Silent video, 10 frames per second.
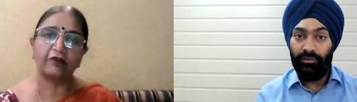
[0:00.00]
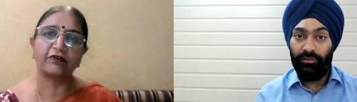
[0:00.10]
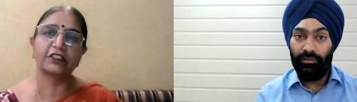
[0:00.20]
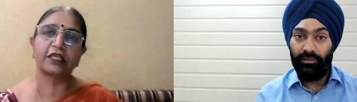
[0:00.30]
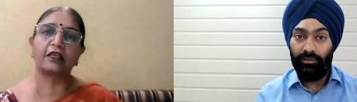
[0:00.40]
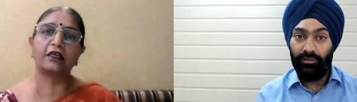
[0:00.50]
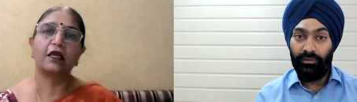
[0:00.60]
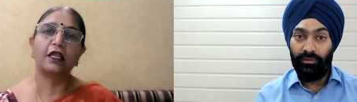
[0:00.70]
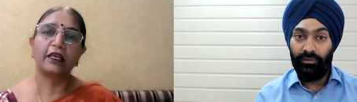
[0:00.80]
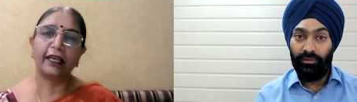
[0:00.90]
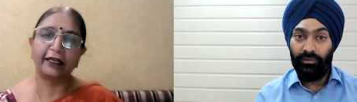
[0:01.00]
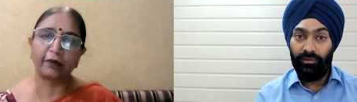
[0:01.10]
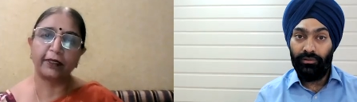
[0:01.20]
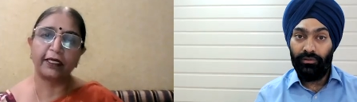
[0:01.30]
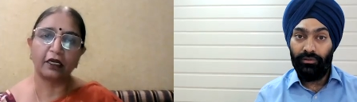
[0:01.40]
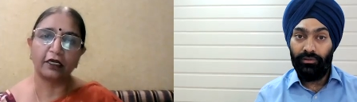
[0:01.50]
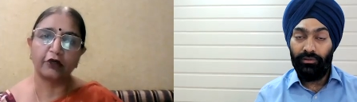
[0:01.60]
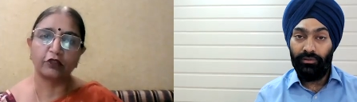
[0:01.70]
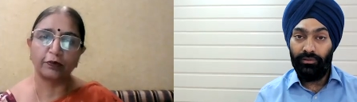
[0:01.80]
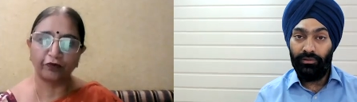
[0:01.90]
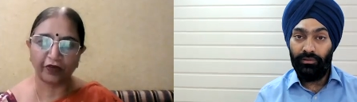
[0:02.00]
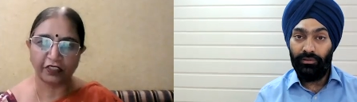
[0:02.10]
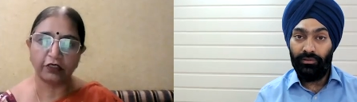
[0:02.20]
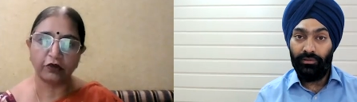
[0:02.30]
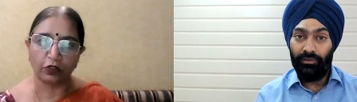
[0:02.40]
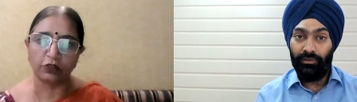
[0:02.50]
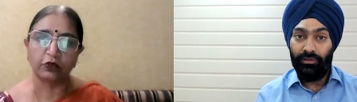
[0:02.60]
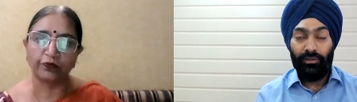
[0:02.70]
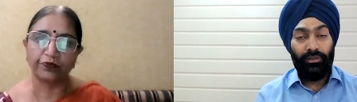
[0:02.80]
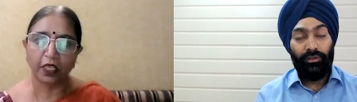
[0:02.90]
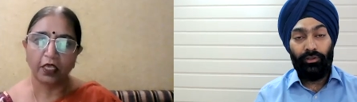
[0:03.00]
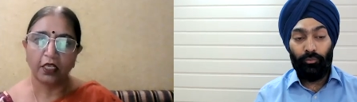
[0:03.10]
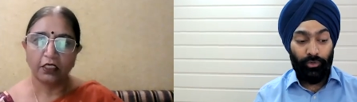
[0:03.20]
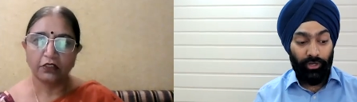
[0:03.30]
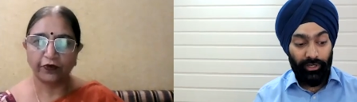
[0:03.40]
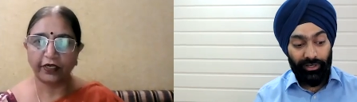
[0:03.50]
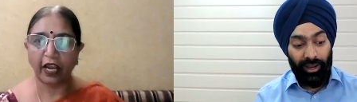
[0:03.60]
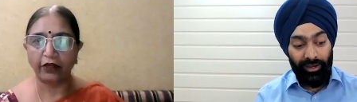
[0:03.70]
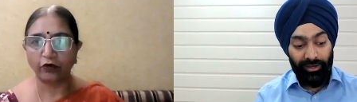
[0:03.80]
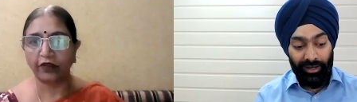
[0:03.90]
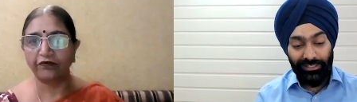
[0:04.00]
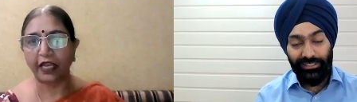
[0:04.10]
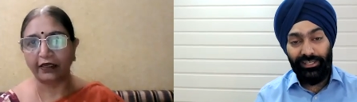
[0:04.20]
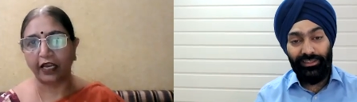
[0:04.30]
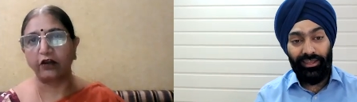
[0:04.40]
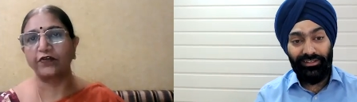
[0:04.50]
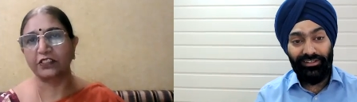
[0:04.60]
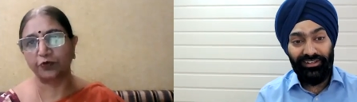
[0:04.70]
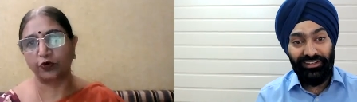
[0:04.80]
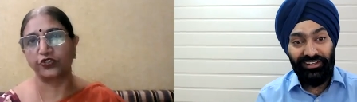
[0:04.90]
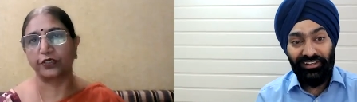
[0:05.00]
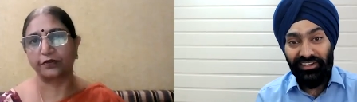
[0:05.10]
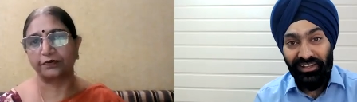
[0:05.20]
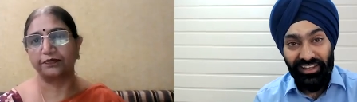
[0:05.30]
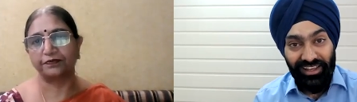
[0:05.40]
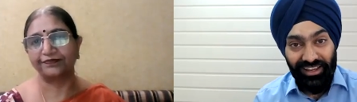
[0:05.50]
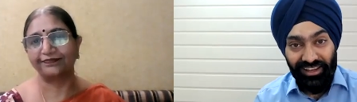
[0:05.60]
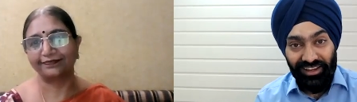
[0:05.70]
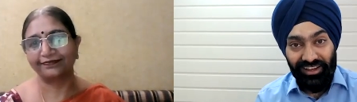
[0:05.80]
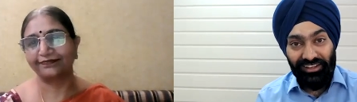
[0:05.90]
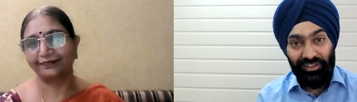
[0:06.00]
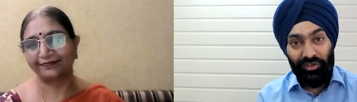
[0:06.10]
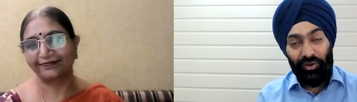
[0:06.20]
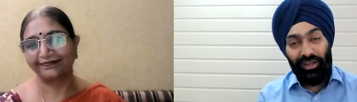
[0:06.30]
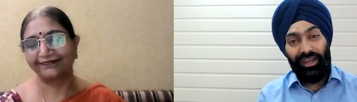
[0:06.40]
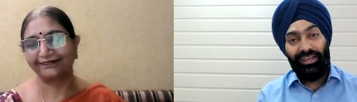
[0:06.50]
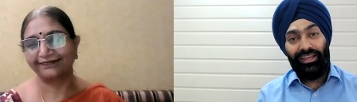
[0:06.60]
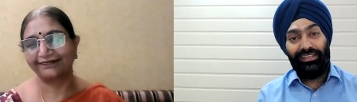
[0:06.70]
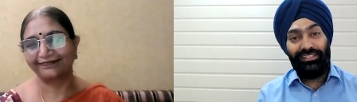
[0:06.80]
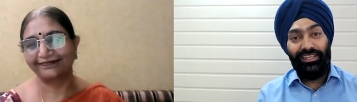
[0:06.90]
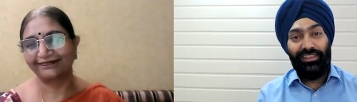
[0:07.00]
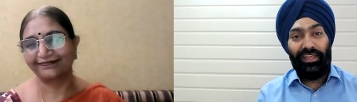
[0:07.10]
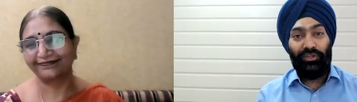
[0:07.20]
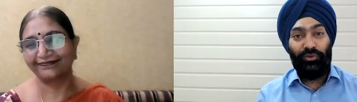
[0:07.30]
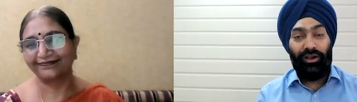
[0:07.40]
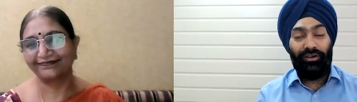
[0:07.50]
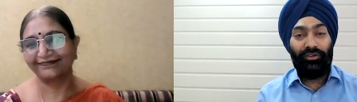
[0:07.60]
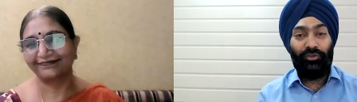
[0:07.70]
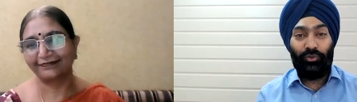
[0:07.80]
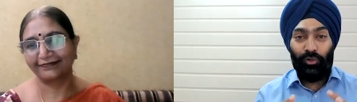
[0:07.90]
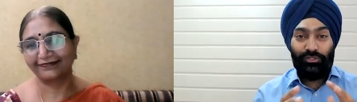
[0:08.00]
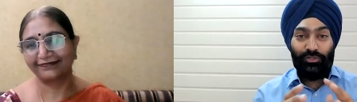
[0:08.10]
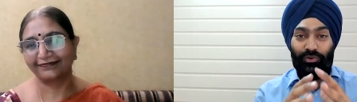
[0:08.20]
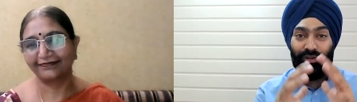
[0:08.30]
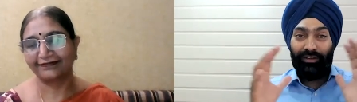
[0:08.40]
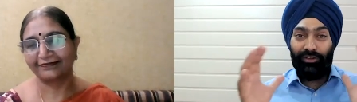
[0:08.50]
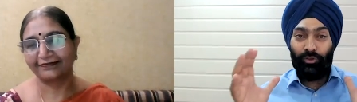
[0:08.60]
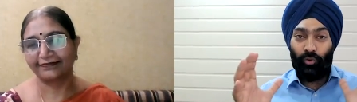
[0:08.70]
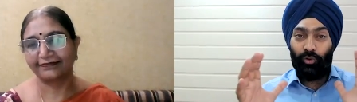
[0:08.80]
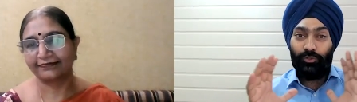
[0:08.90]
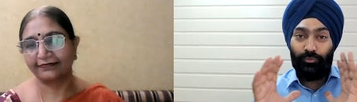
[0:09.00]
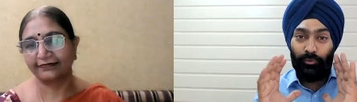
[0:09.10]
Speaker 1: and which can later be turned into the profession also. You
Speaker 2: know, brilliant. I, I that see that, You know, I, I see that you are you're also creating, you're also